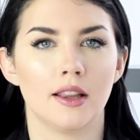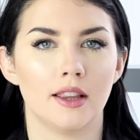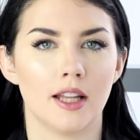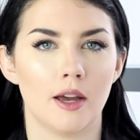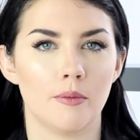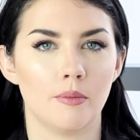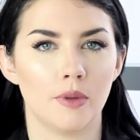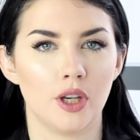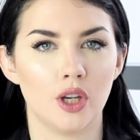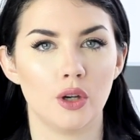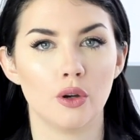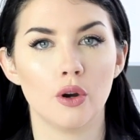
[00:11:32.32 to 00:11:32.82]

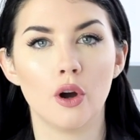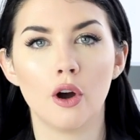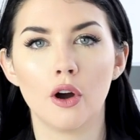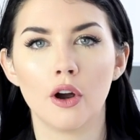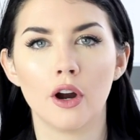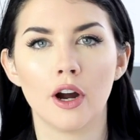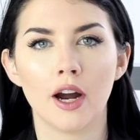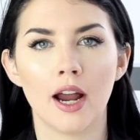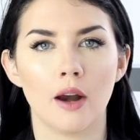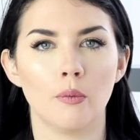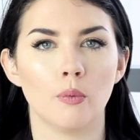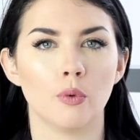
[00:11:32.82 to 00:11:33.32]
let me know
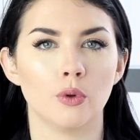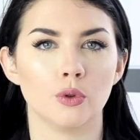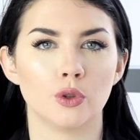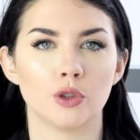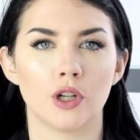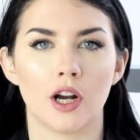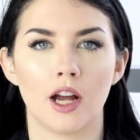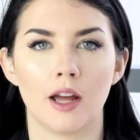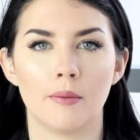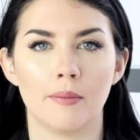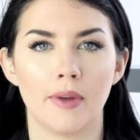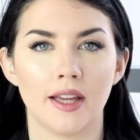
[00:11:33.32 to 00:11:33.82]
and we'll
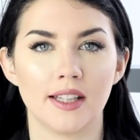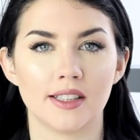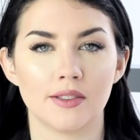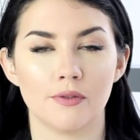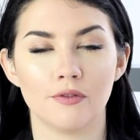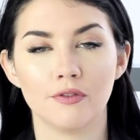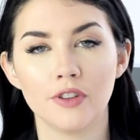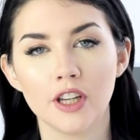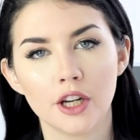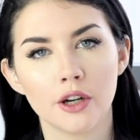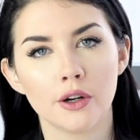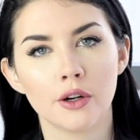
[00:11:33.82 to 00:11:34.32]
try and make
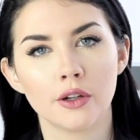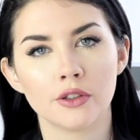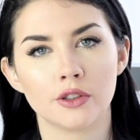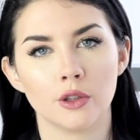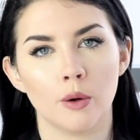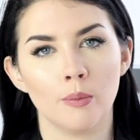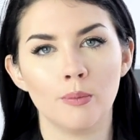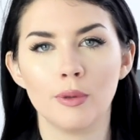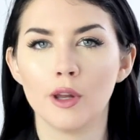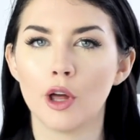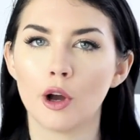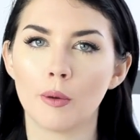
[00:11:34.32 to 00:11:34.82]
some videos
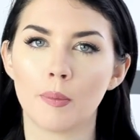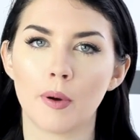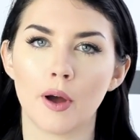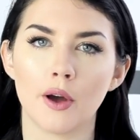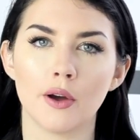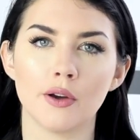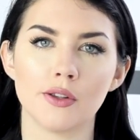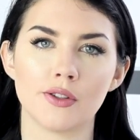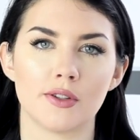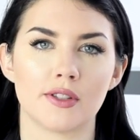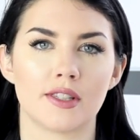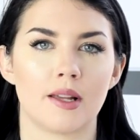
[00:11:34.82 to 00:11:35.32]
or blog
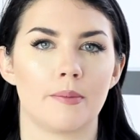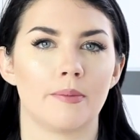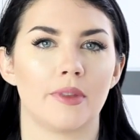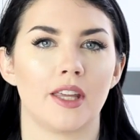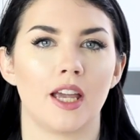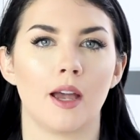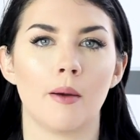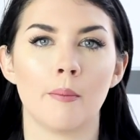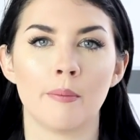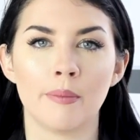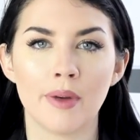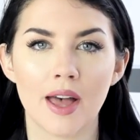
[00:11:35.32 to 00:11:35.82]
posts or
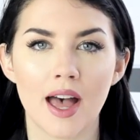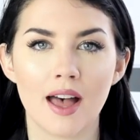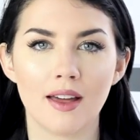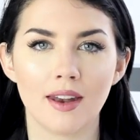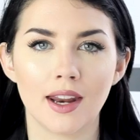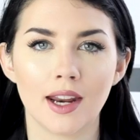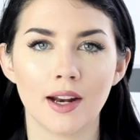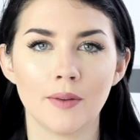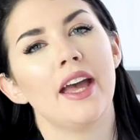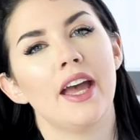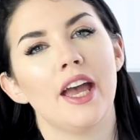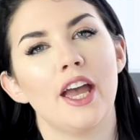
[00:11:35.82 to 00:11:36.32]
something about
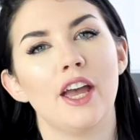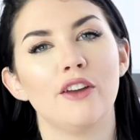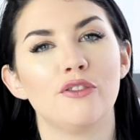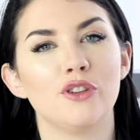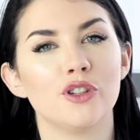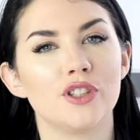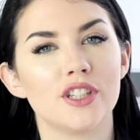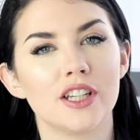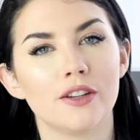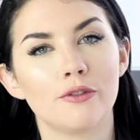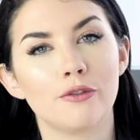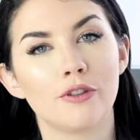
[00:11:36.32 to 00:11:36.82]
it. If
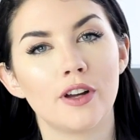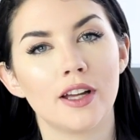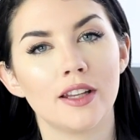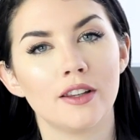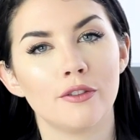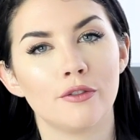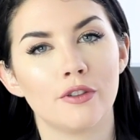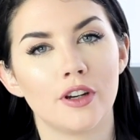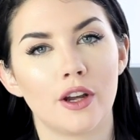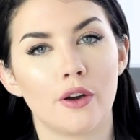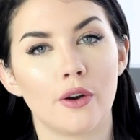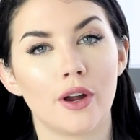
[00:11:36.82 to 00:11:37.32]
you did find
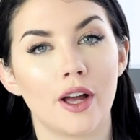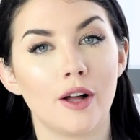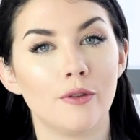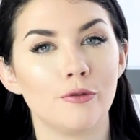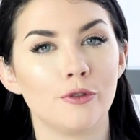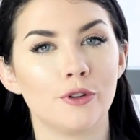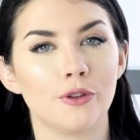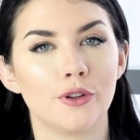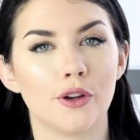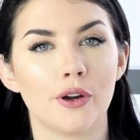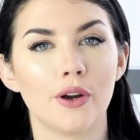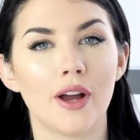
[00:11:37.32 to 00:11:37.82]
the video
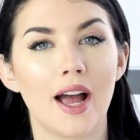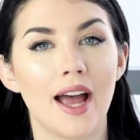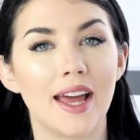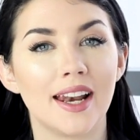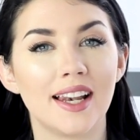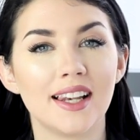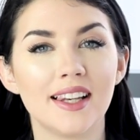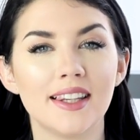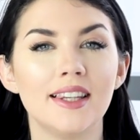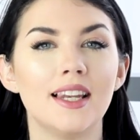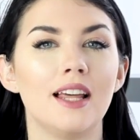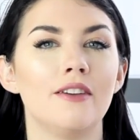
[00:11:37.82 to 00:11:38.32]
helpful though,
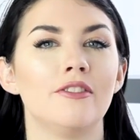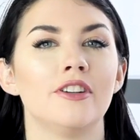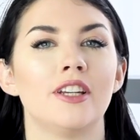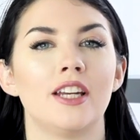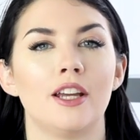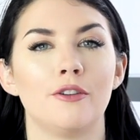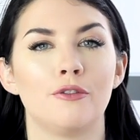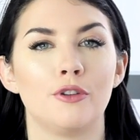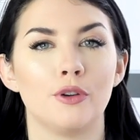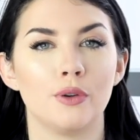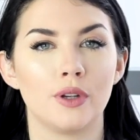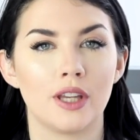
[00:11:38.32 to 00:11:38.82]
I'd love
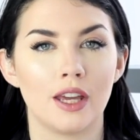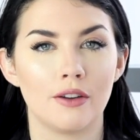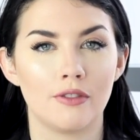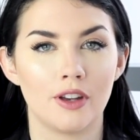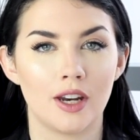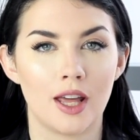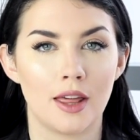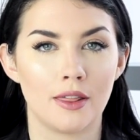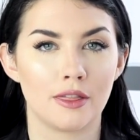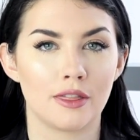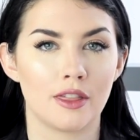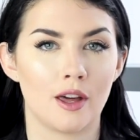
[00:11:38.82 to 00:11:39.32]
it if you'd give
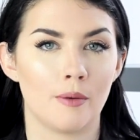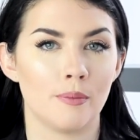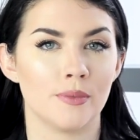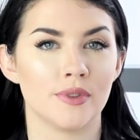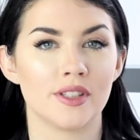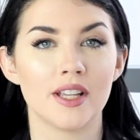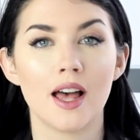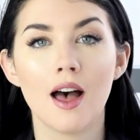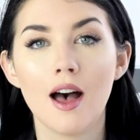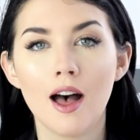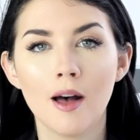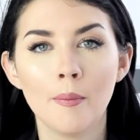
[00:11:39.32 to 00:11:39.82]
it a
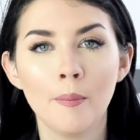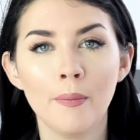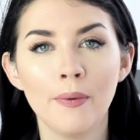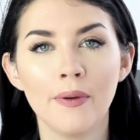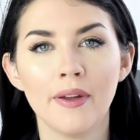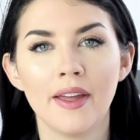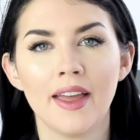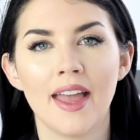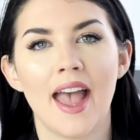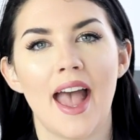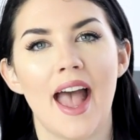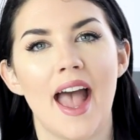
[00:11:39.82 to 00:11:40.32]
thumbs up,
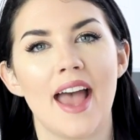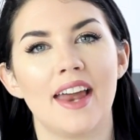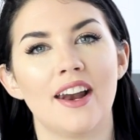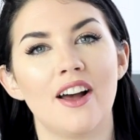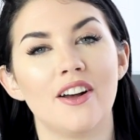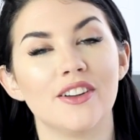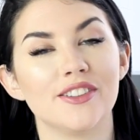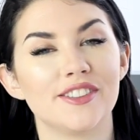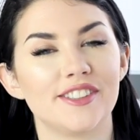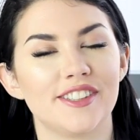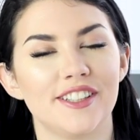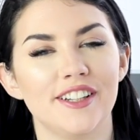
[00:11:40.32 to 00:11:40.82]
and
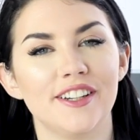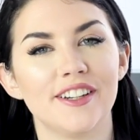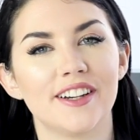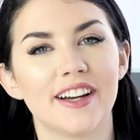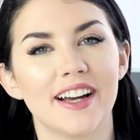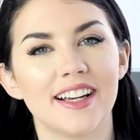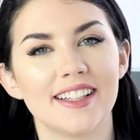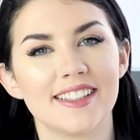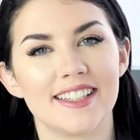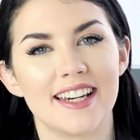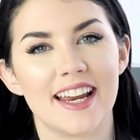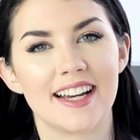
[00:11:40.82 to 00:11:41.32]
I'll see you
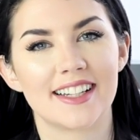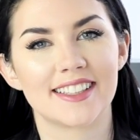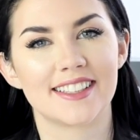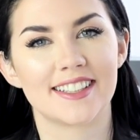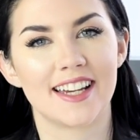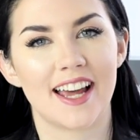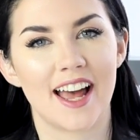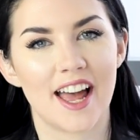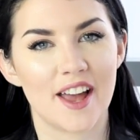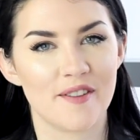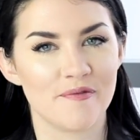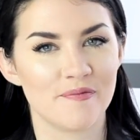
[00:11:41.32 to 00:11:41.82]
guys next
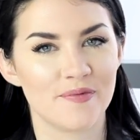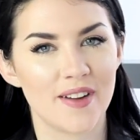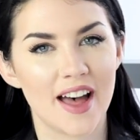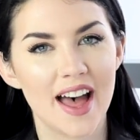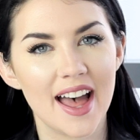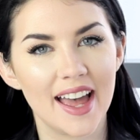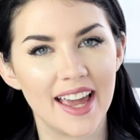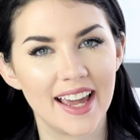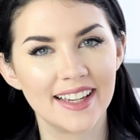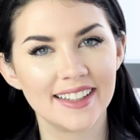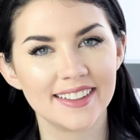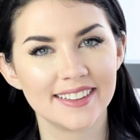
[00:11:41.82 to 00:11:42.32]
time.
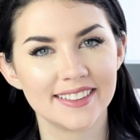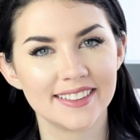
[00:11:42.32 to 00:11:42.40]
Bye.